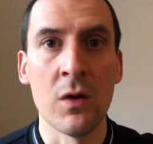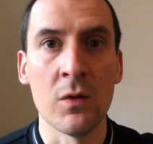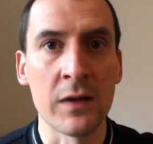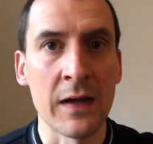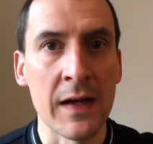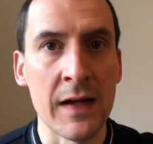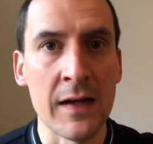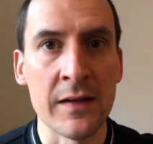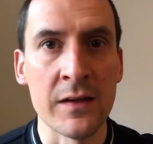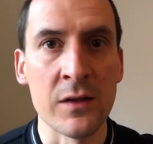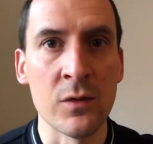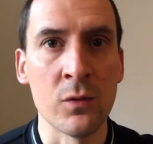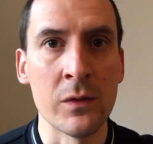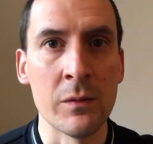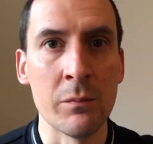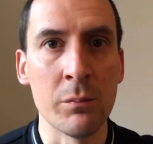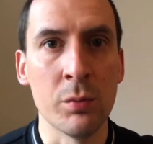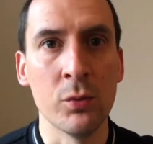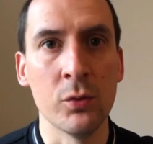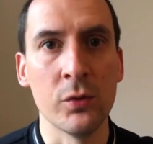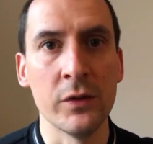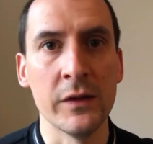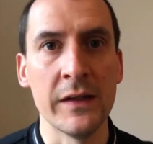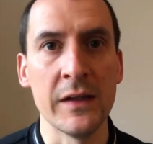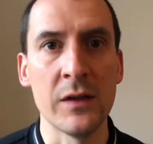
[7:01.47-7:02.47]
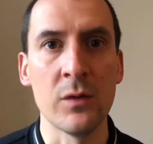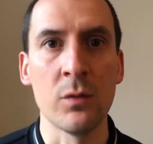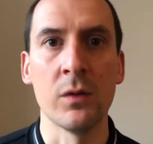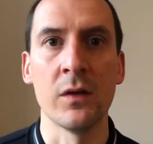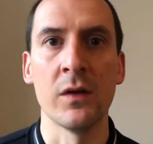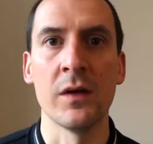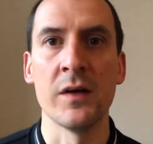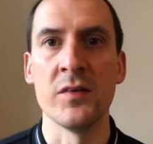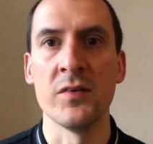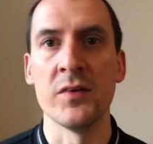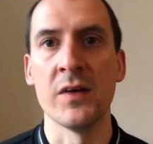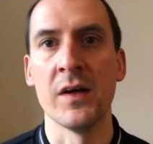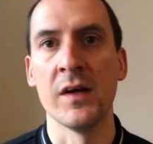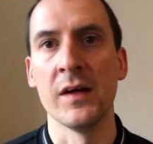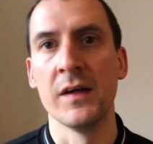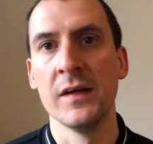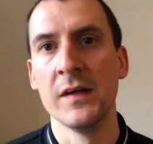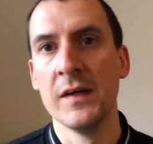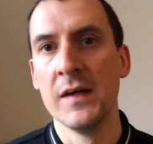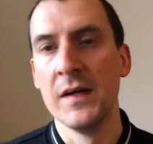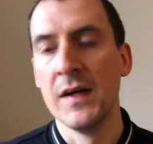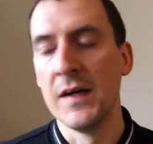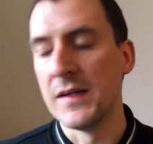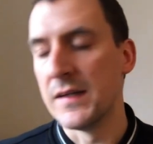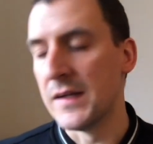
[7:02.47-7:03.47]
getting the all-important equaliser
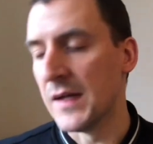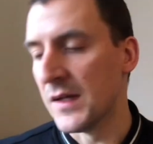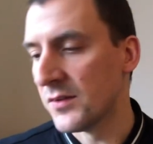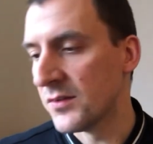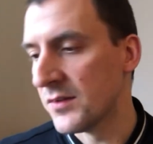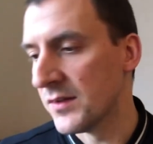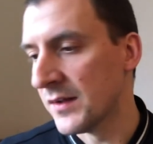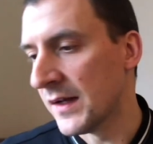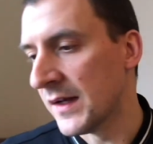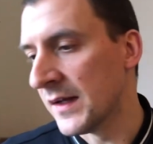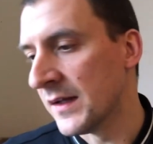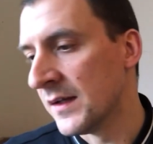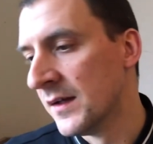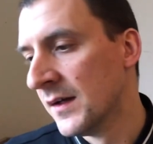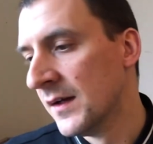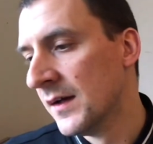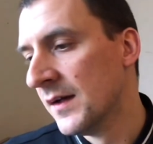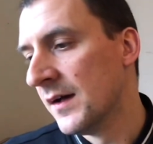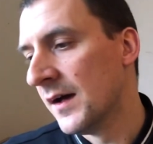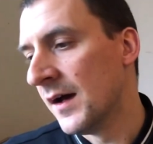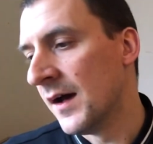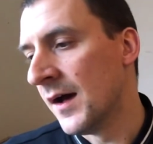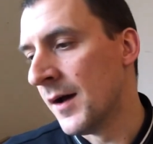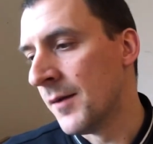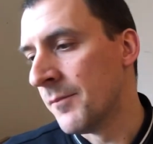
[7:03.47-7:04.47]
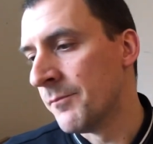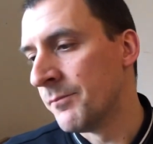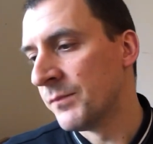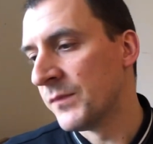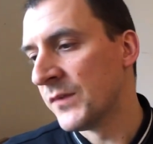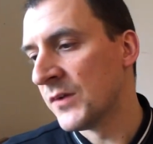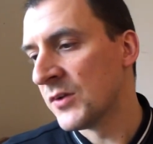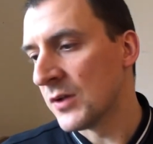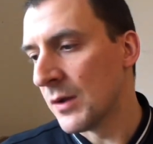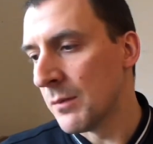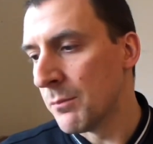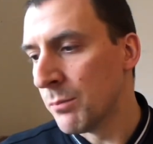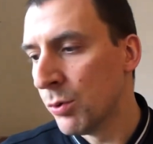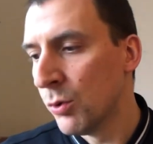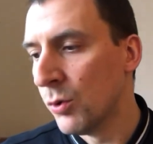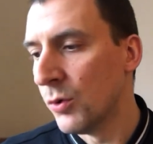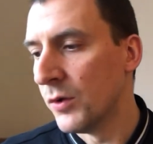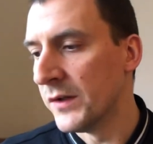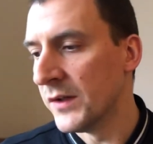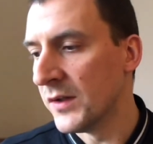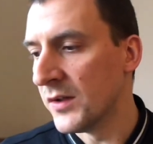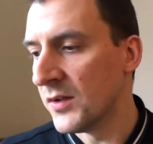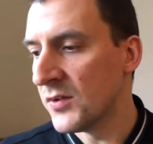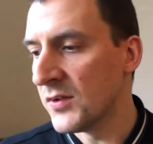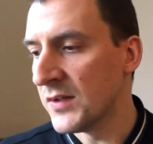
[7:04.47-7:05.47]
yesterday. So important
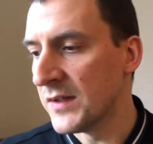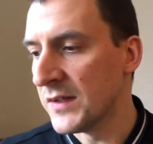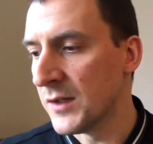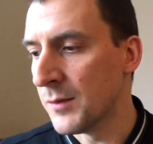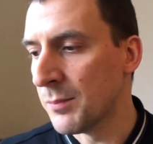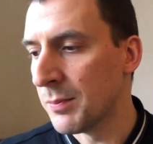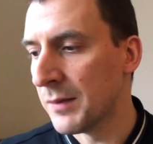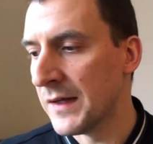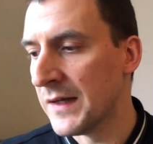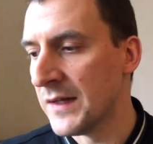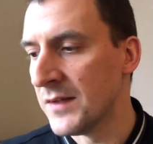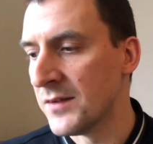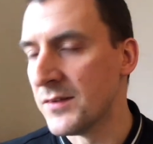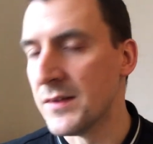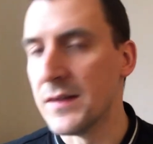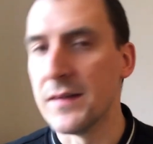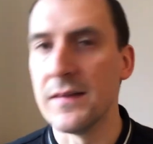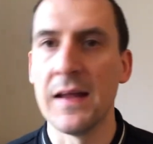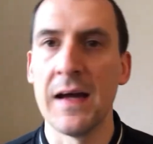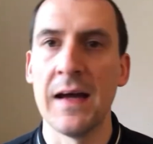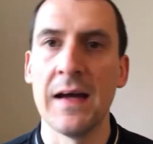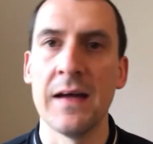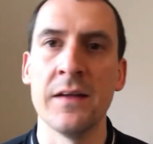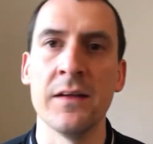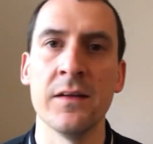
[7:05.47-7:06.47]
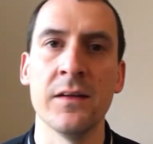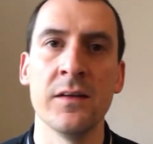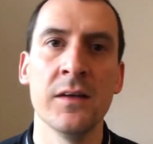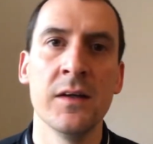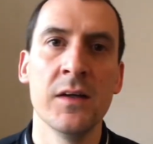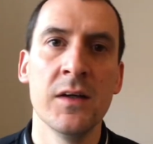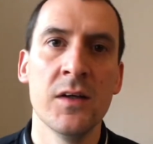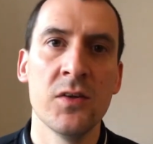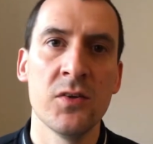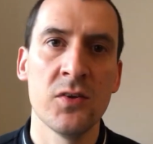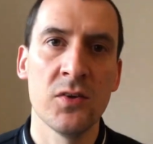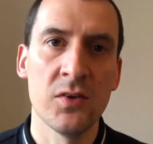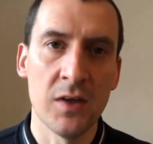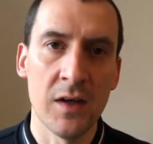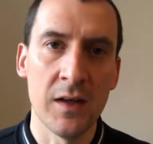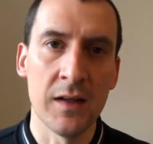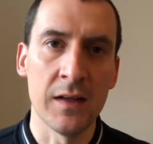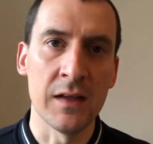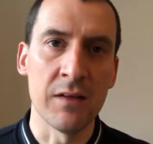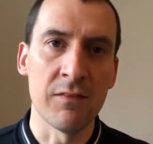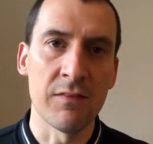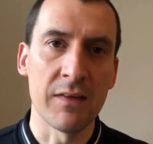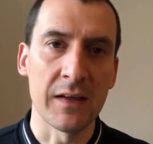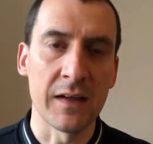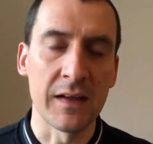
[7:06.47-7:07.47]
that the senior players did that, and certainly
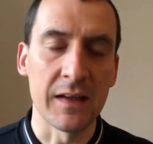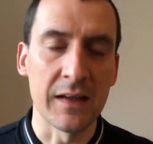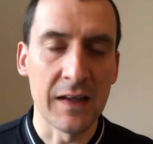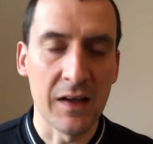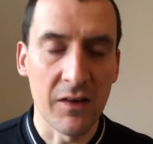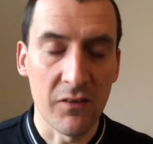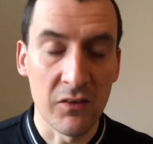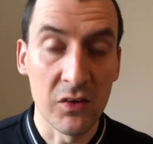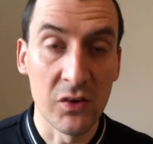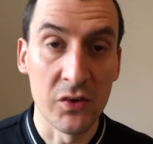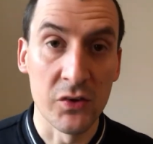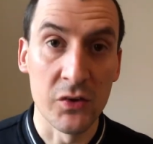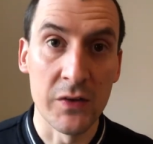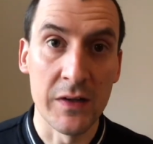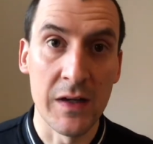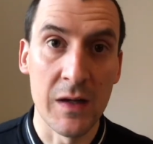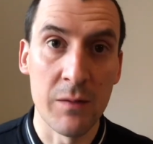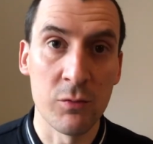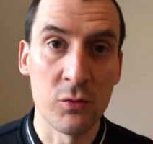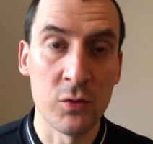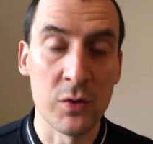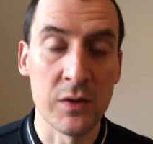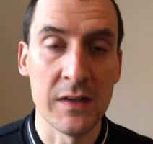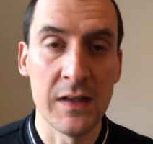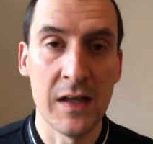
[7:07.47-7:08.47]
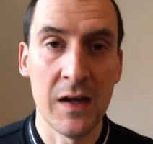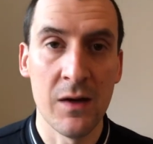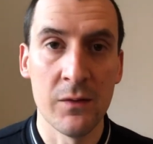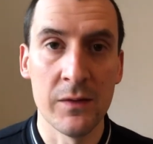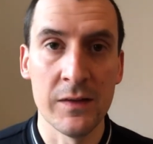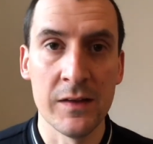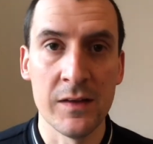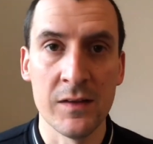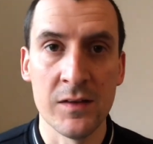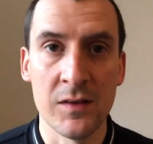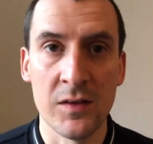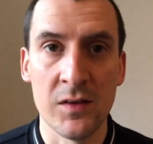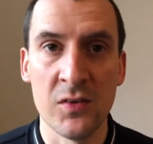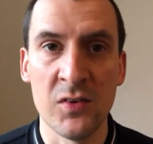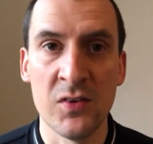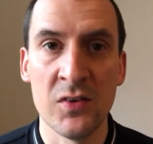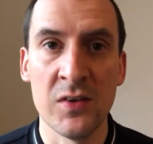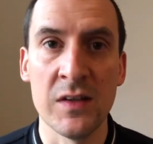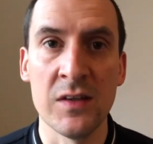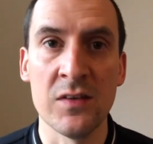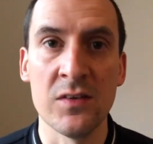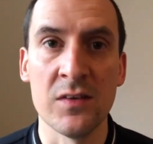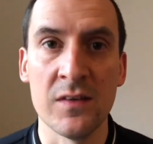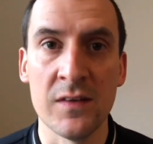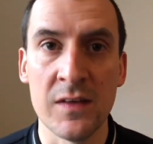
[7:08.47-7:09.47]
if they can carry on doing that between now and the end of the
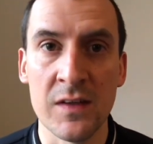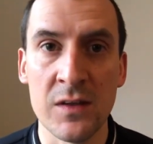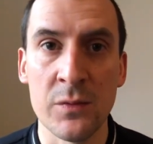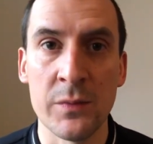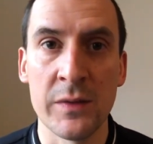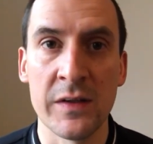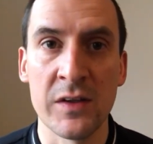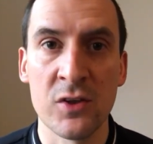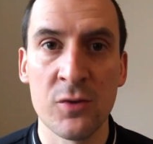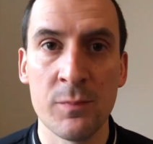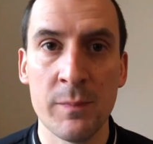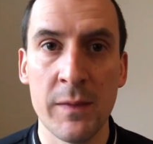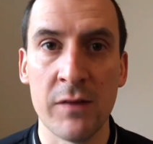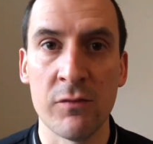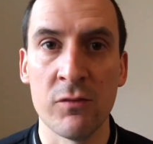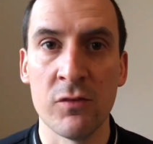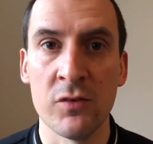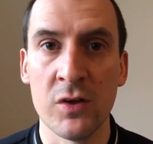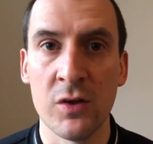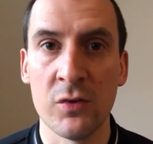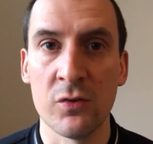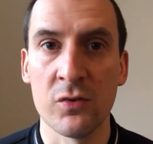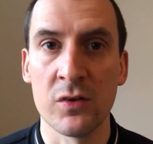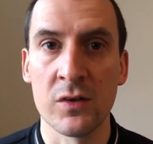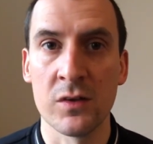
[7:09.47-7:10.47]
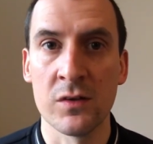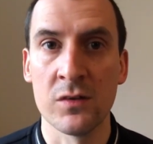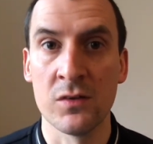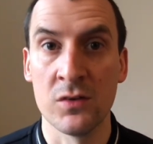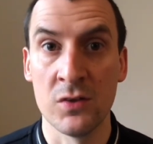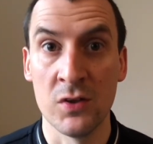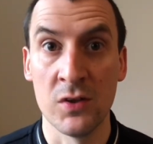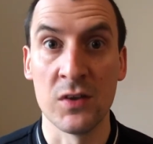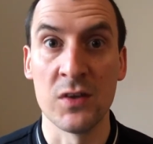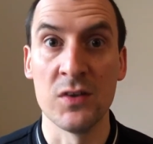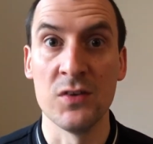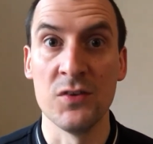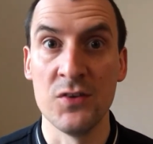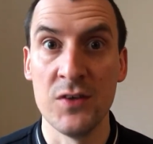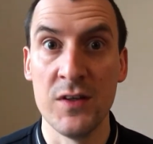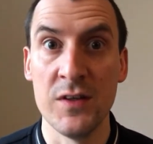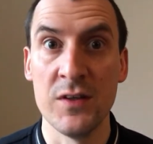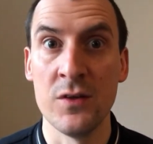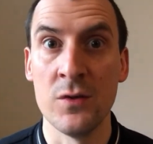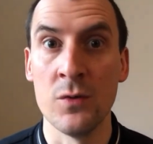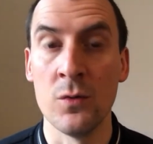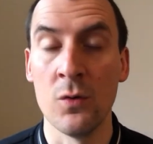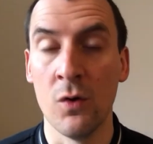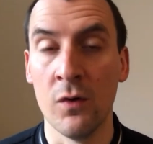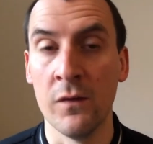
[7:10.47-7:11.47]
season, then you would expect results to
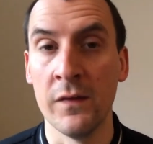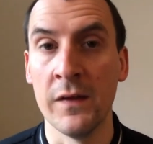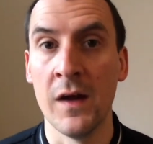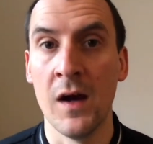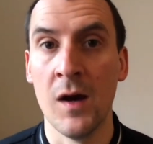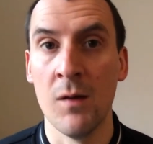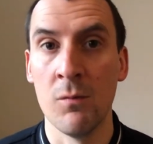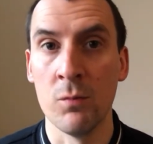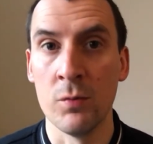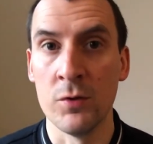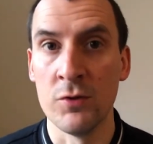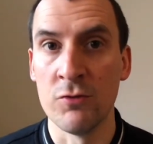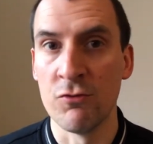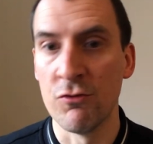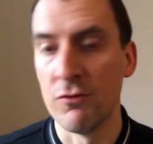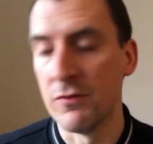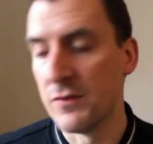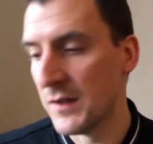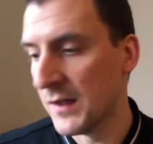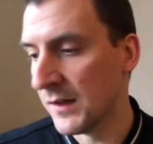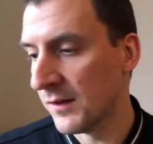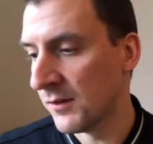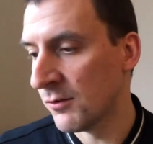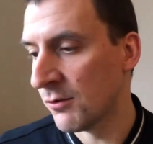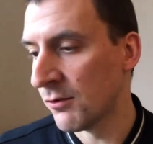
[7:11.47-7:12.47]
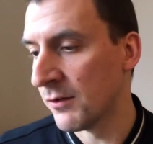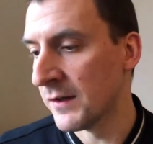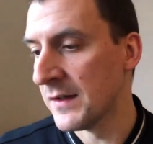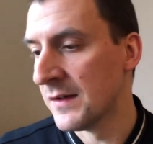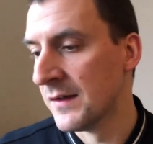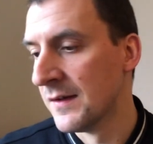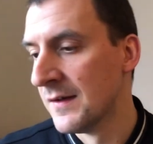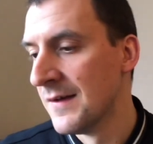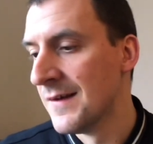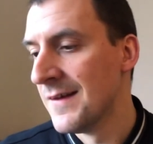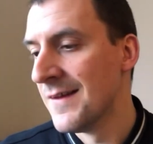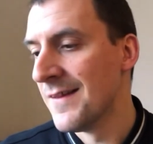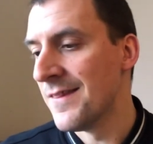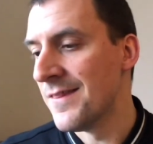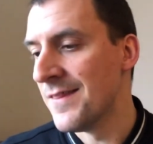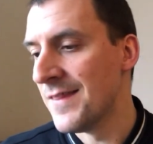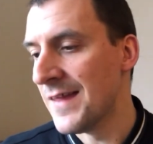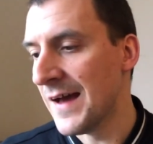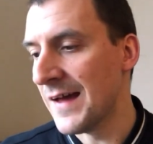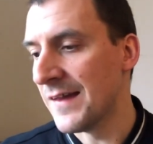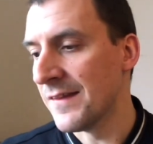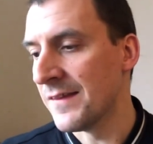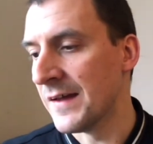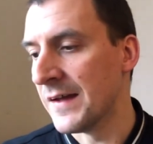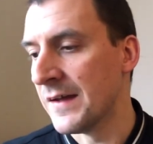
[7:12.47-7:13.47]
continue on the upward trajectory
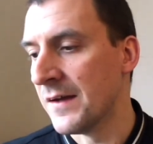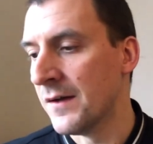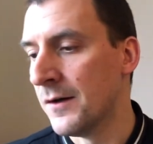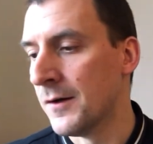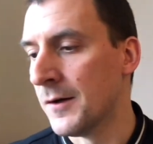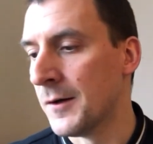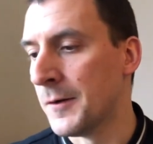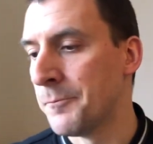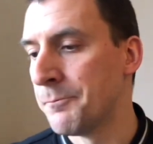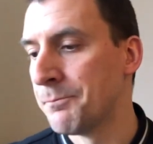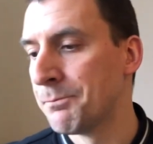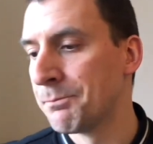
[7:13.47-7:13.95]
that they are.